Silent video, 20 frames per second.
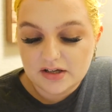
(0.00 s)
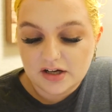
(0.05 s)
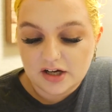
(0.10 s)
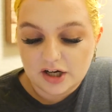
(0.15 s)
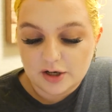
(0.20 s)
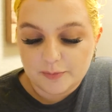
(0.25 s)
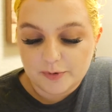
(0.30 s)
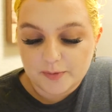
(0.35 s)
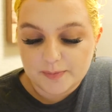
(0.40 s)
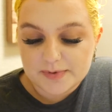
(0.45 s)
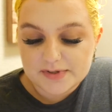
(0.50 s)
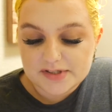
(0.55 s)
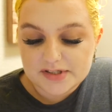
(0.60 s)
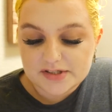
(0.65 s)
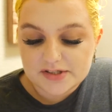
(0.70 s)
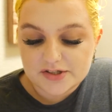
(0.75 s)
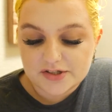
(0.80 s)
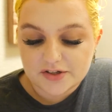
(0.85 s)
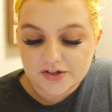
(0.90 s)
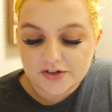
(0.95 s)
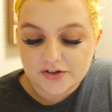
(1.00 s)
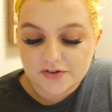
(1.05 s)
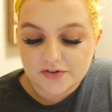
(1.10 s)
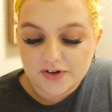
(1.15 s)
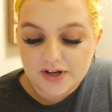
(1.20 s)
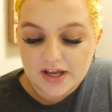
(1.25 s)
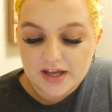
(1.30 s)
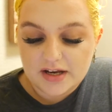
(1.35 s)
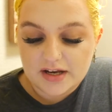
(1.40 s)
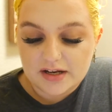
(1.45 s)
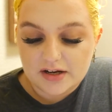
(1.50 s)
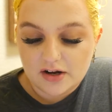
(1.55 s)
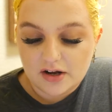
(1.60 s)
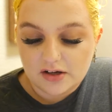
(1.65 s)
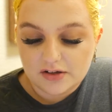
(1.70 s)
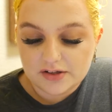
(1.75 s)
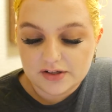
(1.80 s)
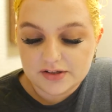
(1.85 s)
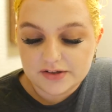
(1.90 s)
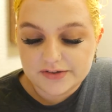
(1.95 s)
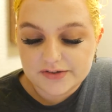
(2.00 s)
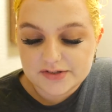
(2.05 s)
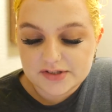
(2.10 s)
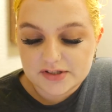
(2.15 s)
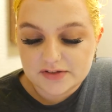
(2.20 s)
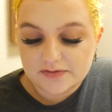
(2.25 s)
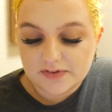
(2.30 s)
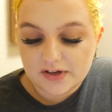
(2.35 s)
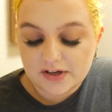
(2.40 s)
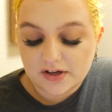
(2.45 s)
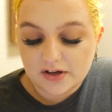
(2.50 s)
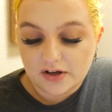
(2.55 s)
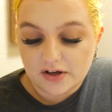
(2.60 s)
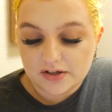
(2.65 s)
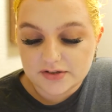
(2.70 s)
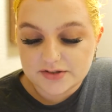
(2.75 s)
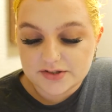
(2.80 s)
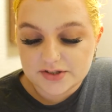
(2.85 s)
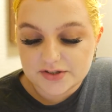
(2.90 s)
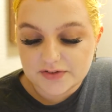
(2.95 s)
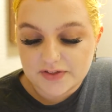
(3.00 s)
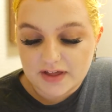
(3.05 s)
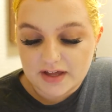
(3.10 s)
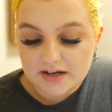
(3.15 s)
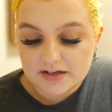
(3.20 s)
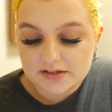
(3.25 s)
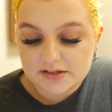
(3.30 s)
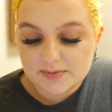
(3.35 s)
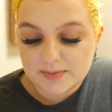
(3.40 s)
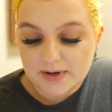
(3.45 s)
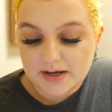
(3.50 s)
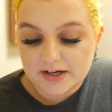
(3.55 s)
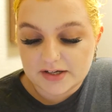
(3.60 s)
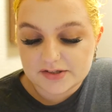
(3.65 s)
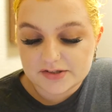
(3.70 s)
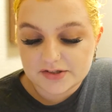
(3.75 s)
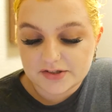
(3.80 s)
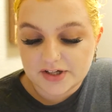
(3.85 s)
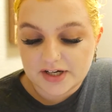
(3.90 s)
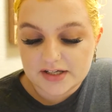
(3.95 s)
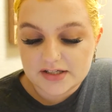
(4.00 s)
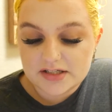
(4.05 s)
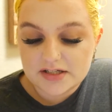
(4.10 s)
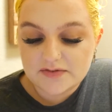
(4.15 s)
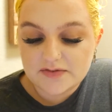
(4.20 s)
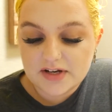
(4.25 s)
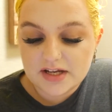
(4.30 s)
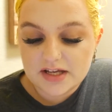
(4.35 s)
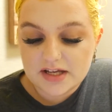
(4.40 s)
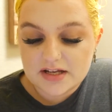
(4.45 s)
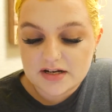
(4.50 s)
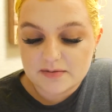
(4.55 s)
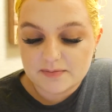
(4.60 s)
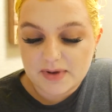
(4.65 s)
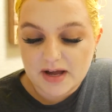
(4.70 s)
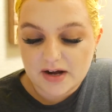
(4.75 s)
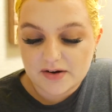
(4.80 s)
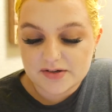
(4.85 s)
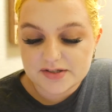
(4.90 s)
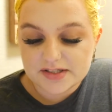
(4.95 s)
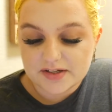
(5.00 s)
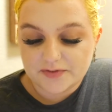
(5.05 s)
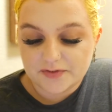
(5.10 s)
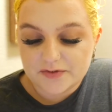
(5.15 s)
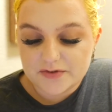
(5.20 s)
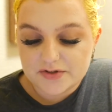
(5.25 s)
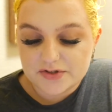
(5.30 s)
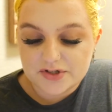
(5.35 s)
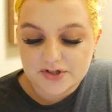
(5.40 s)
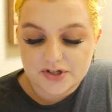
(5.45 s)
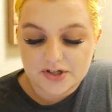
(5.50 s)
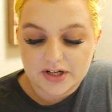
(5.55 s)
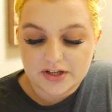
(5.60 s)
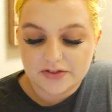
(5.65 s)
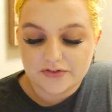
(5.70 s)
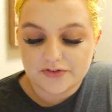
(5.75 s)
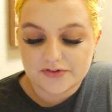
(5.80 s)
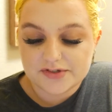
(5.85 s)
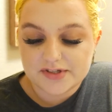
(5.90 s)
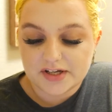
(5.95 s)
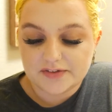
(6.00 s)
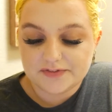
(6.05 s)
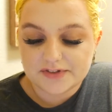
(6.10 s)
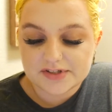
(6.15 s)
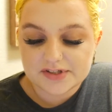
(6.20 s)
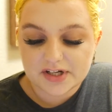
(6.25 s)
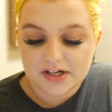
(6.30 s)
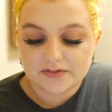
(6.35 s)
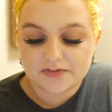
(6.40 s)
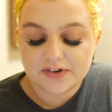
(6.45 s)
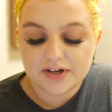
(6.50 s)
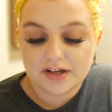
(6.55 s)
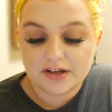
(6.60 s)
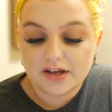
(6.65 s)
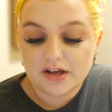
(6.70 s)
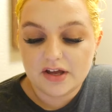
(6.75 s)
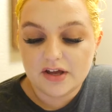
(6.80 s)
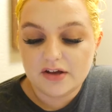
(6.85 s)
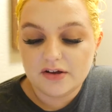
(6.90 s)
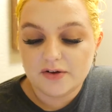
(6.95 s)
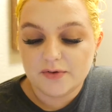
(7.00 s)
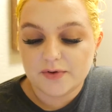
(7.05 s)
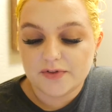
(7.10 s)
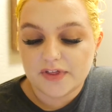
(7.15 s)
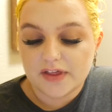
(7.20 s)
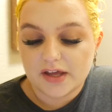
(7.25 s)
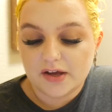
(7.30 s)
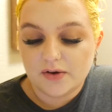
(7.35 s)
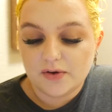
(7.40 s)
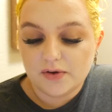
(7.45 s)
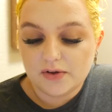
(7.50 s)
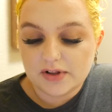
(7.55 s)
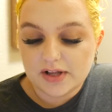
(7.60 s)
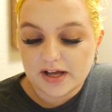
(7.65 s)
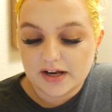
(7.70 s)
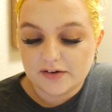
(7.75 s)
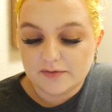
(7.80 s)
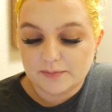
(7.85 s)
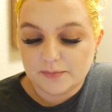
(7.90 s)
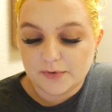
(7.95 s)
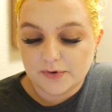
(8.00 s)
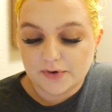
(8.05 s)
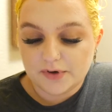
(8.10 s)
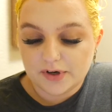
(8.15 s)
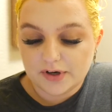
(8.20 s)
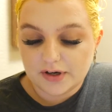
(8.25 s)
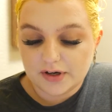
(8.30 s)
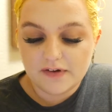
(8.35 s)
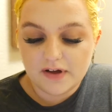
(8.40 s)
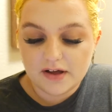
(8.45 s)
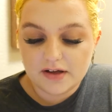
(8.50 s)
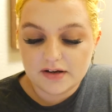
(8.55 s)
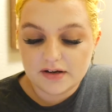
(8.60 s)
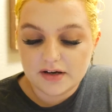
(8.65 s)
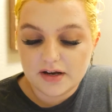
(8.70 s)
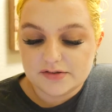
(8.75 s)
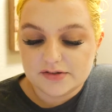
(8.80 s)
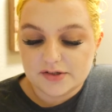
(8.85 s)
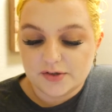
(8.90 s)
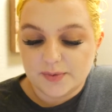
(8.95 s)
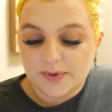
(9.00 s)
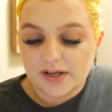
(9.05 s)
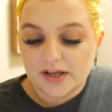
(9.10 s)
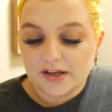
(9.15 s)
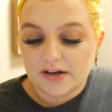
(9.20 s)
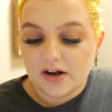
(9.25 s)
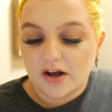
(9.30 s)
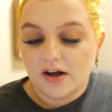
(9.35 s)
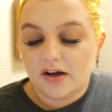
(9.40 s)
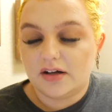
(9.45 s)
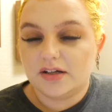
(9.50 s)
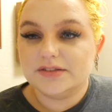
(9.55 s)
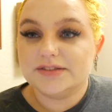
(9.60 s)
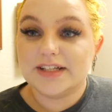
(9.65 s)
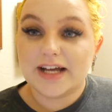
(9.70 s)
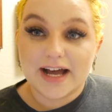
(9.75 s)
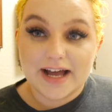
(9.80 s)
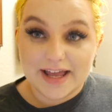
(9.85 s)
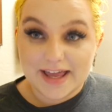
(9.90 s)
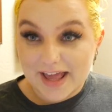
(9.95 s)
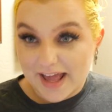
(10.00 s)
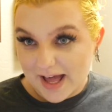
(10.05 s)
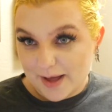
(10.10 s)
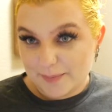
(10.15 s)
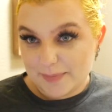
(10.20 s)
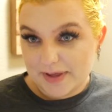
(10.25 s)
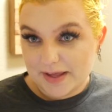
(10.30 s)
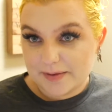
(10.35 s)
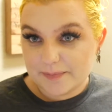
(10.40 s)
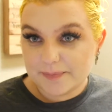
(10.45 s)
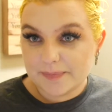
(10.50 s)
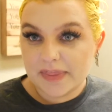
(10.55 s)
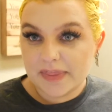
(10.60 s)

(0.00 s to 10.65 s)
Our purpose is to create an all-inclusive culture that inspires creativity and empowers everyone's journey through self-discovery with a whole lot more fun so we can all die happy."